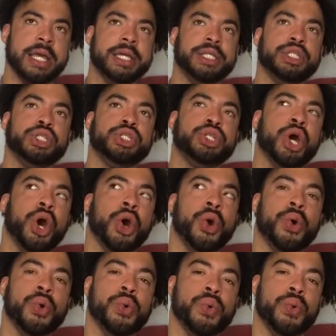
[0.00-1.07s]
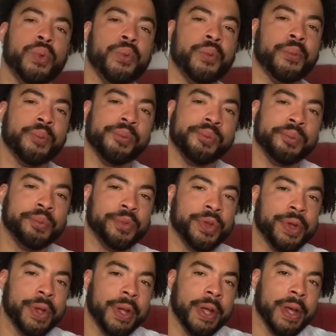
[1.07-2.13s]
So,
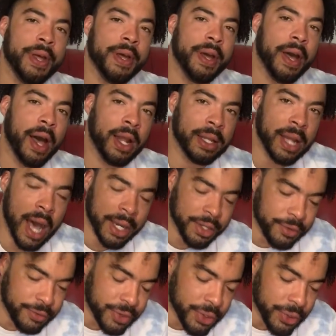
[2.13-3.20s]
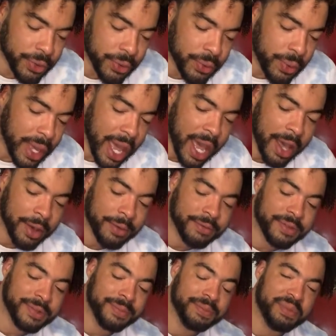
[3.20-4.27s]
a lot of you have,